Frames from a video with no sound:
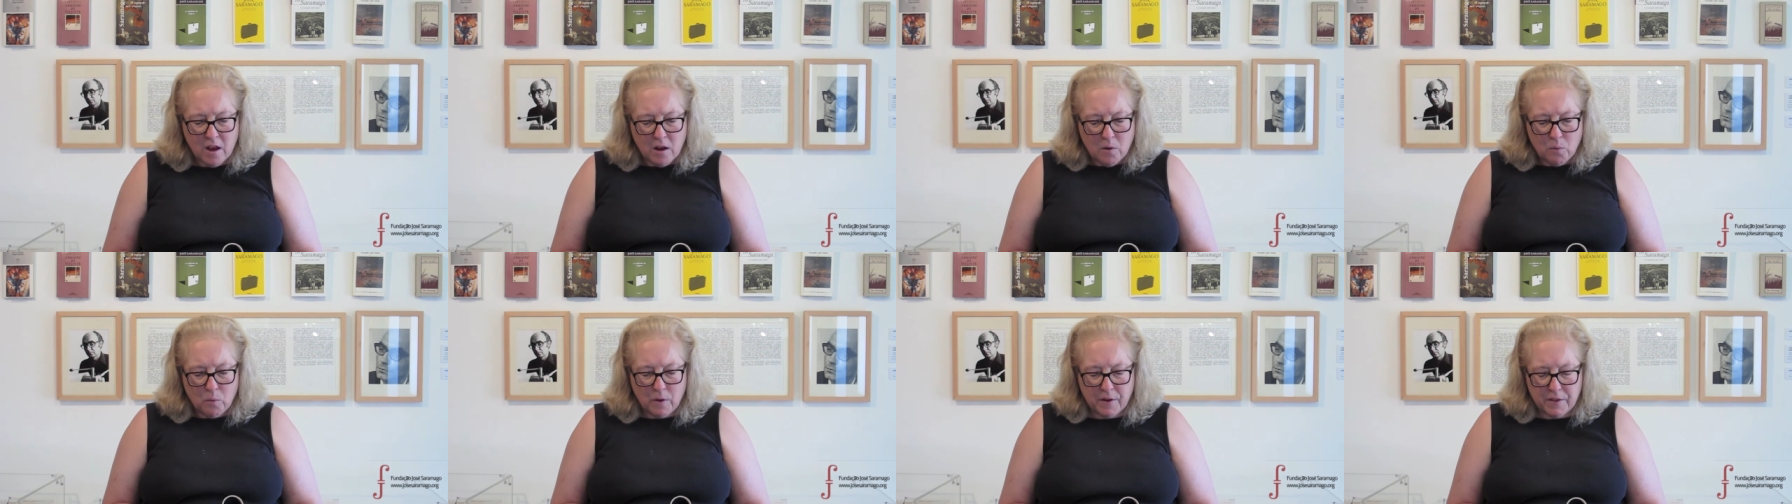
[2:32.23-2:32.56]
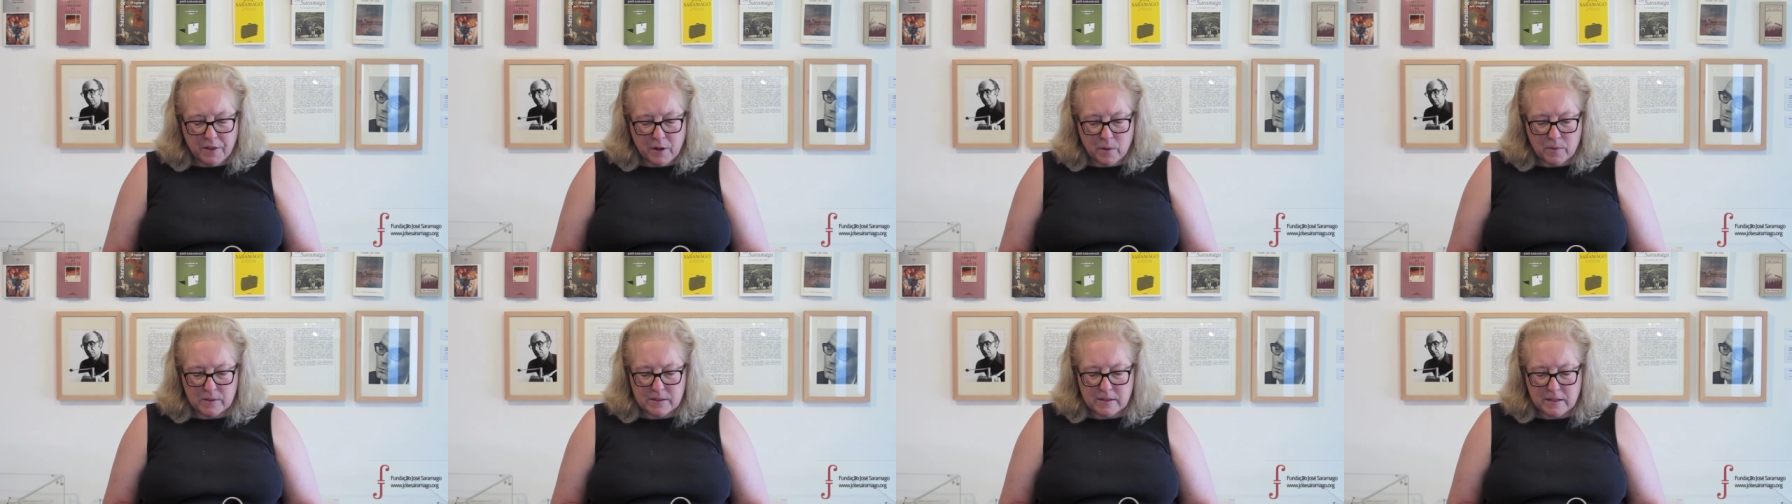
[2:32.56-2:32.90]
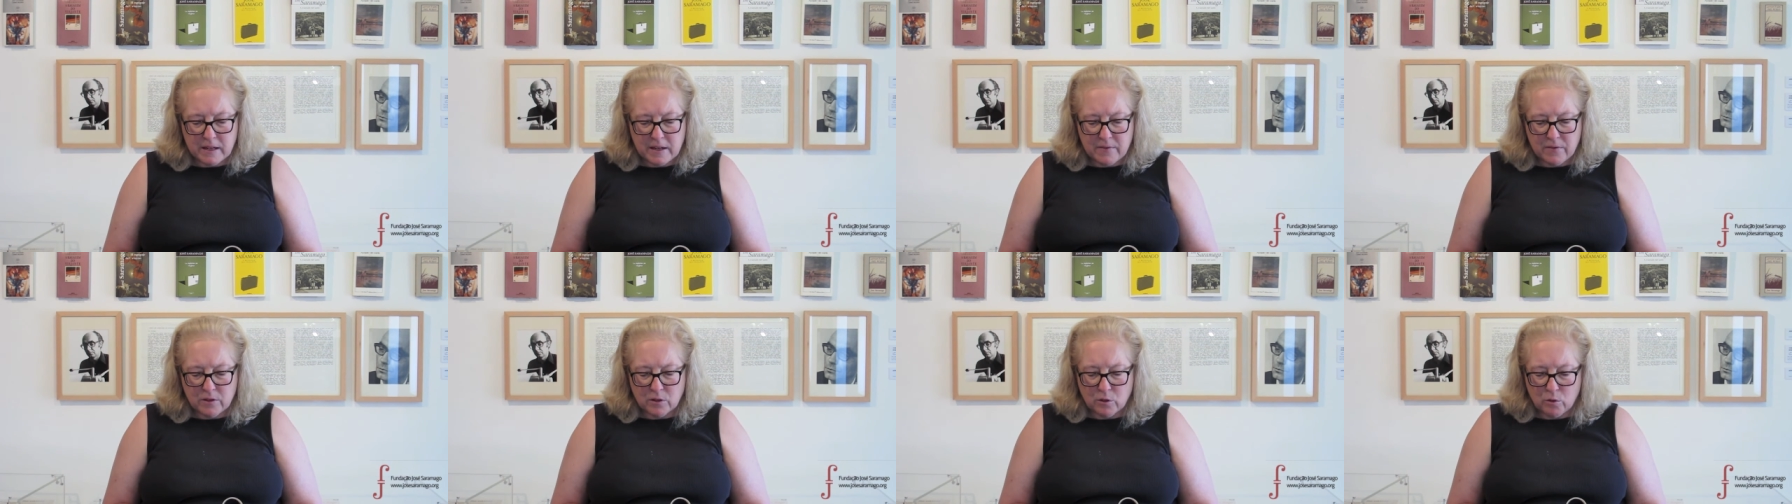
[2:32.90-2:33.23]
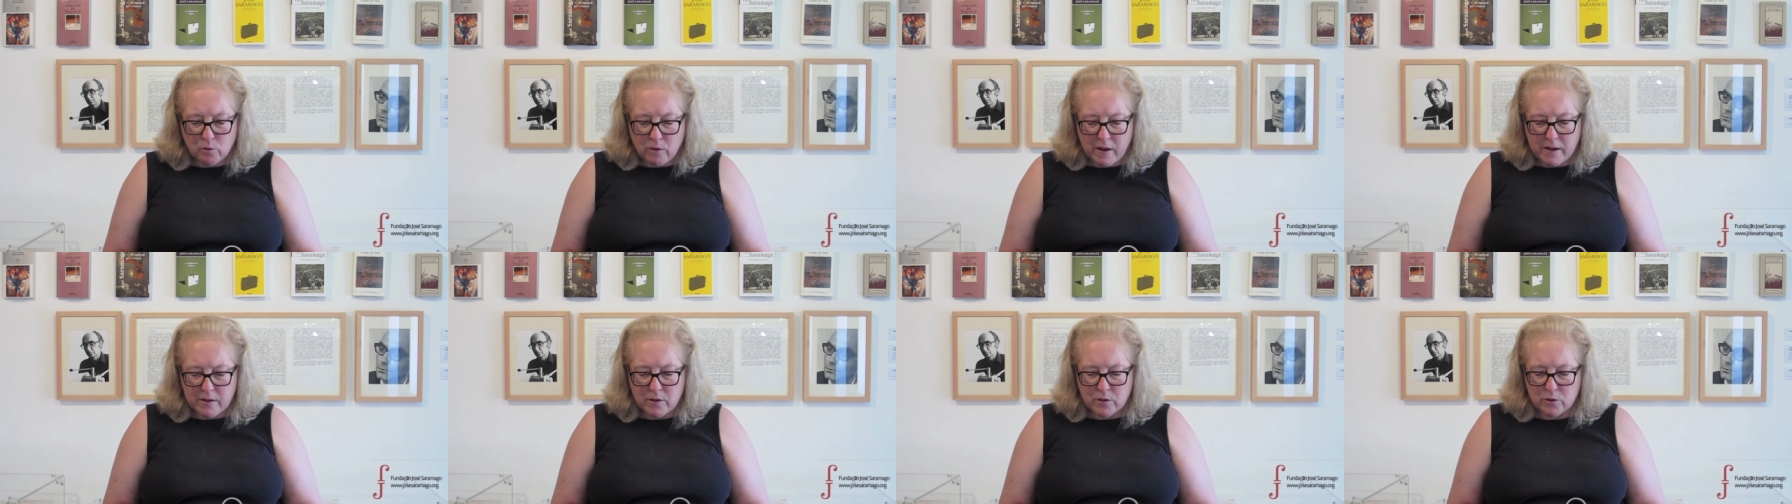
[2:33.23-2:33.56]
where there was an even
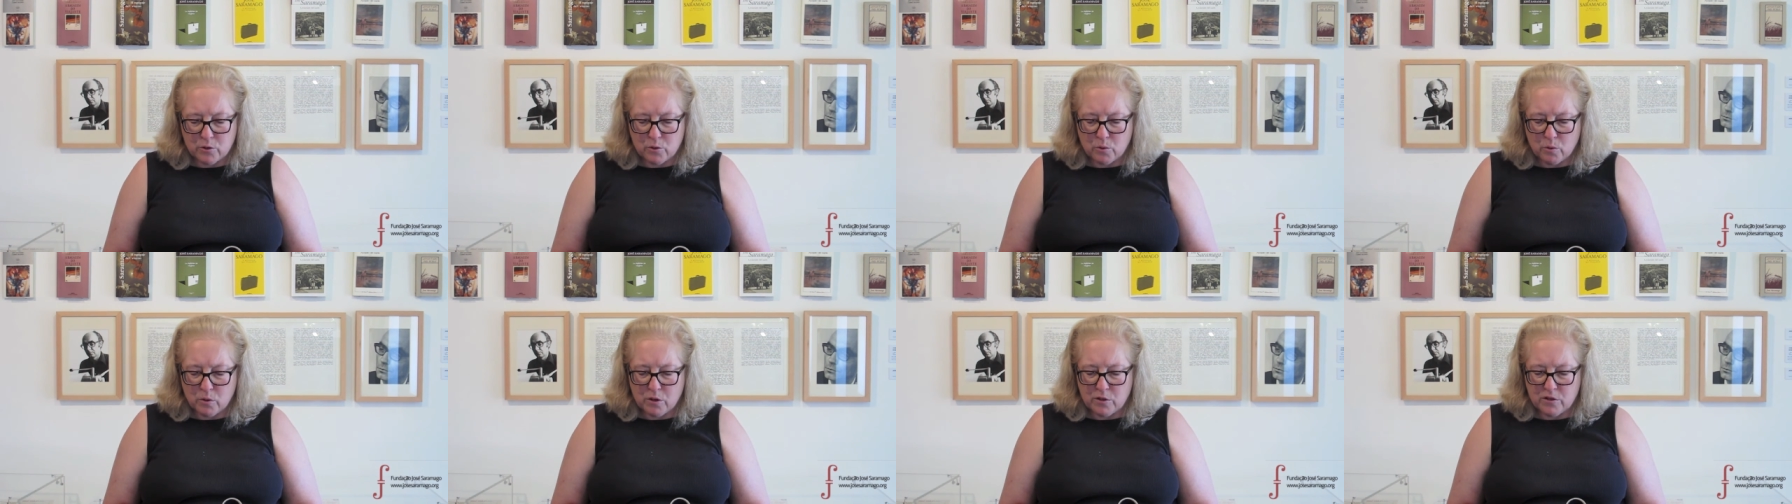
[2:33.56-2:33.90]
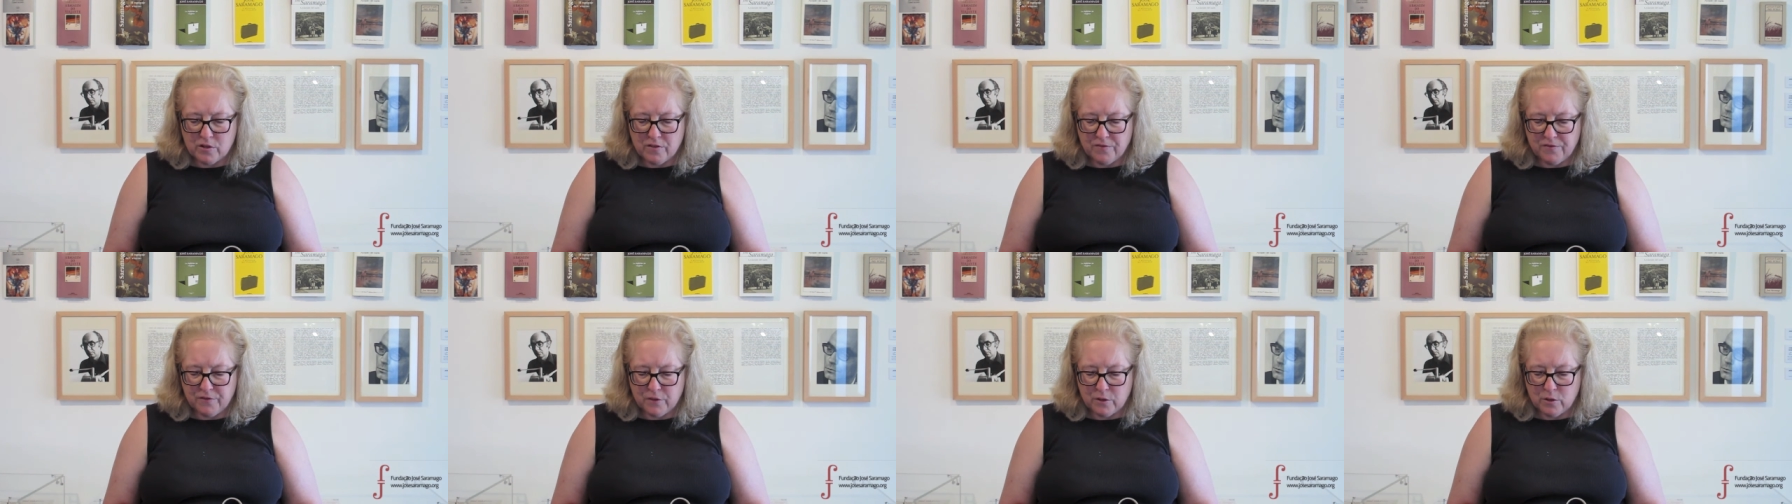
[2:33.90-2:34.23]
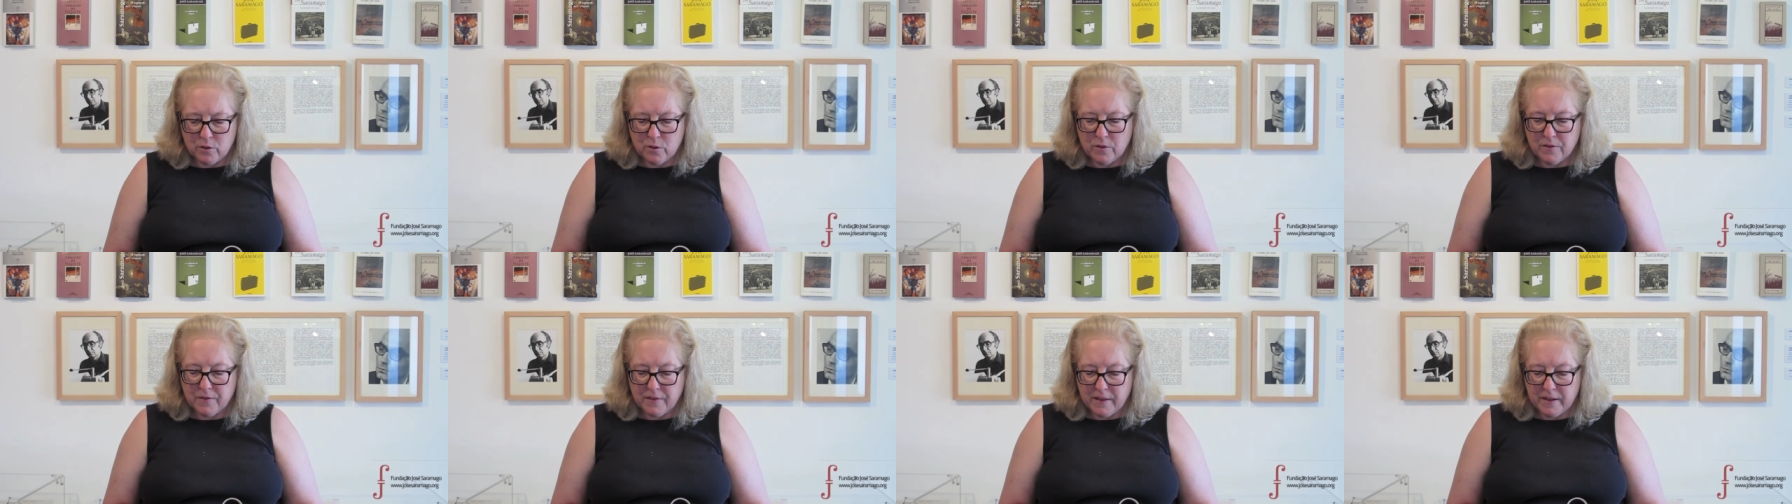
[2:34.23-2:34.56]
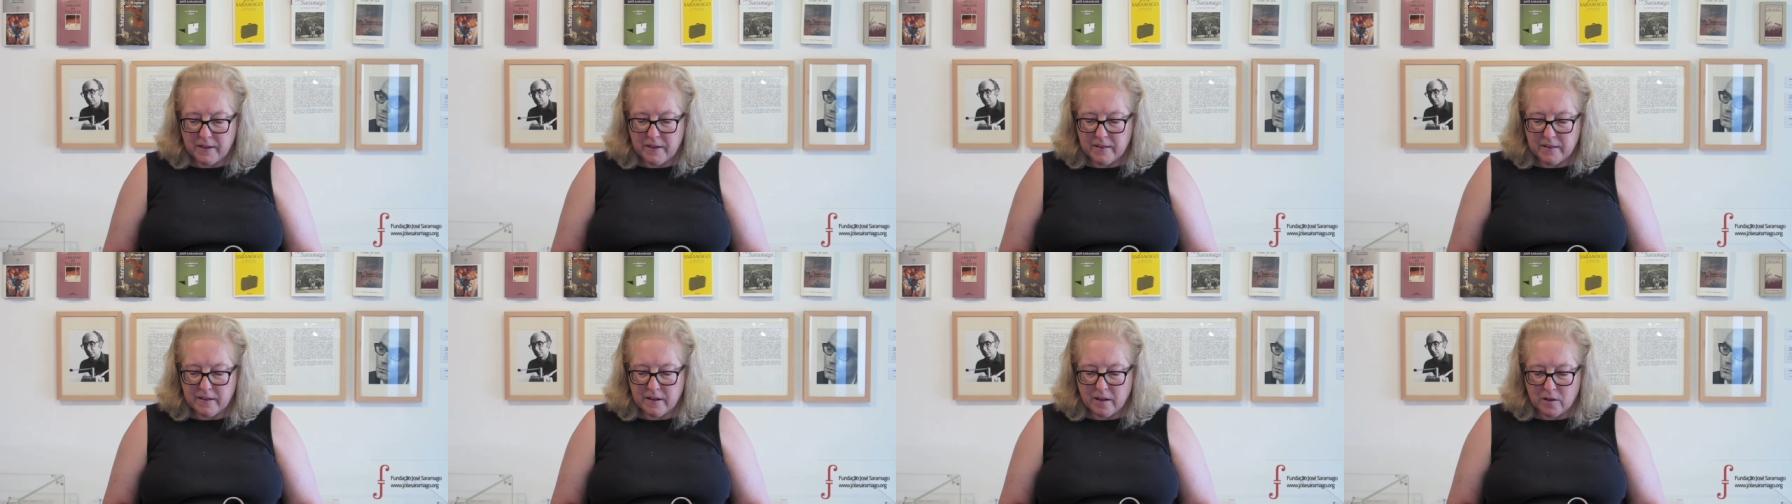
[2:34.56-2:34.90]
greater shortage of food
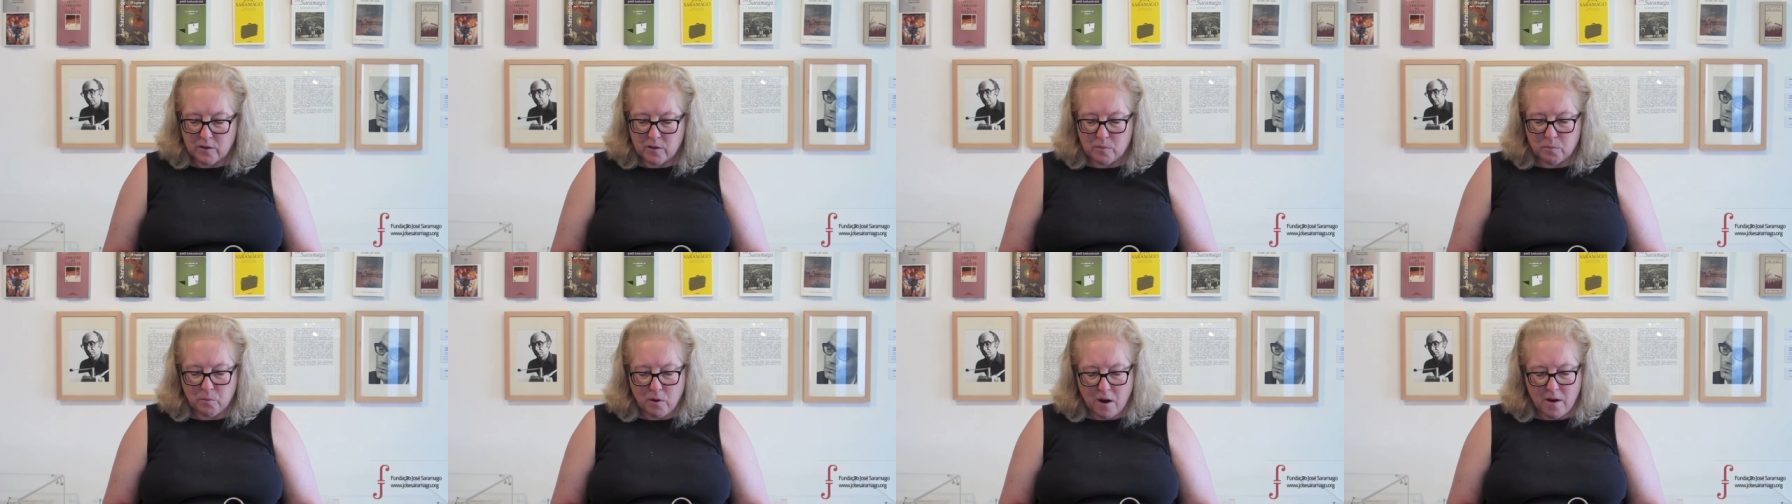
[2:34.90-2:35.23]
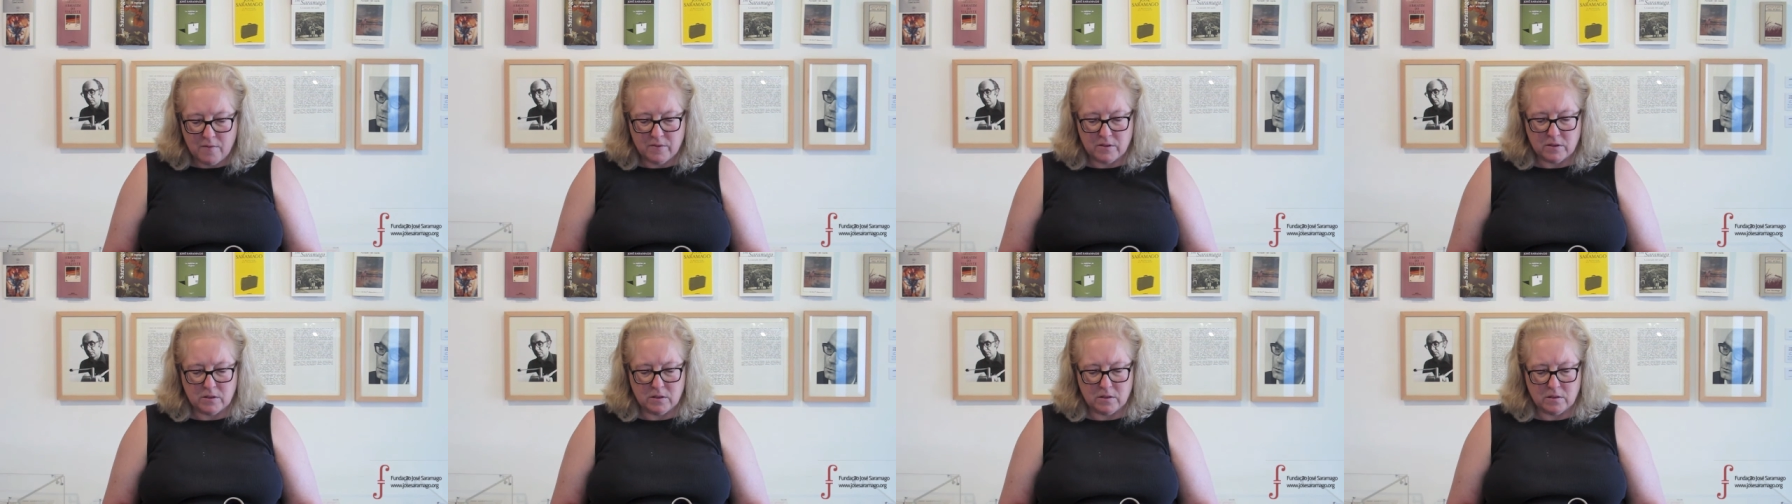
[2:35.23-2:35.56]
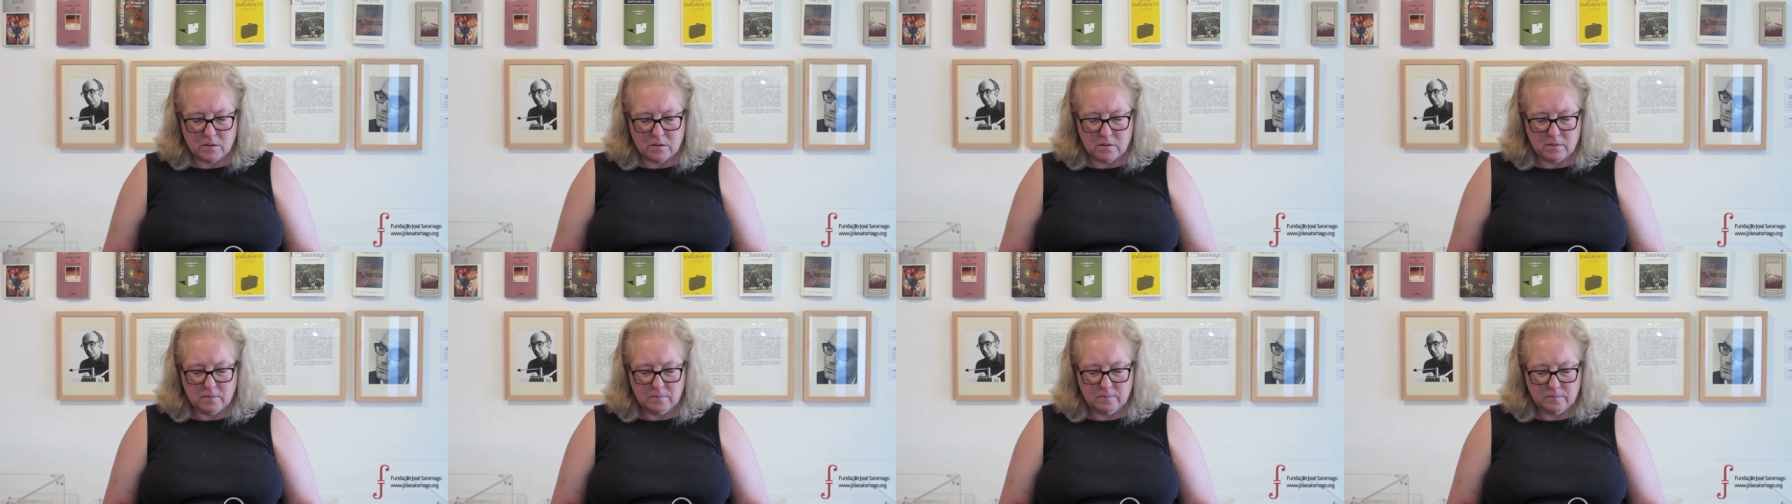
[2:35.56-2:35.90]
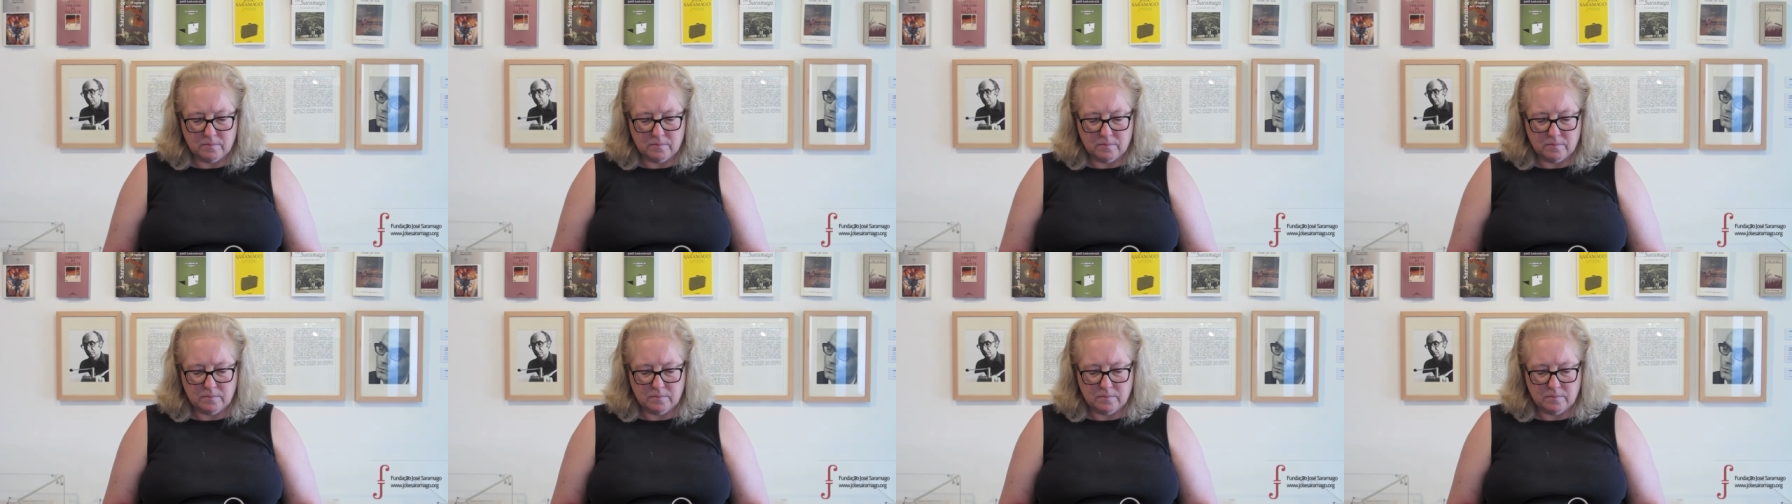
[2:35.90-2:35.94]
than in the other provinces.